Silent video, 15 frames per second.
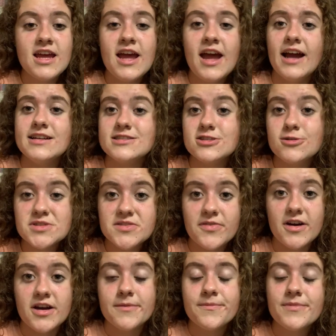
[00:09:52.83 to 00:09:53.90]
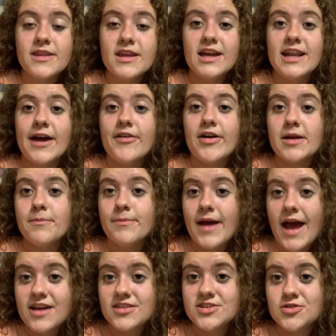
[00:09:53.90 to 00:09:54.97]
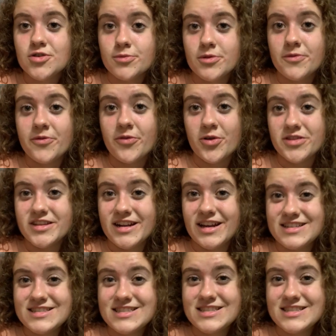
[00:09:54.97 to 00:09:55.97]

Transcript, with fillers: I had so much fun, and now I am back in the dorm room for the night.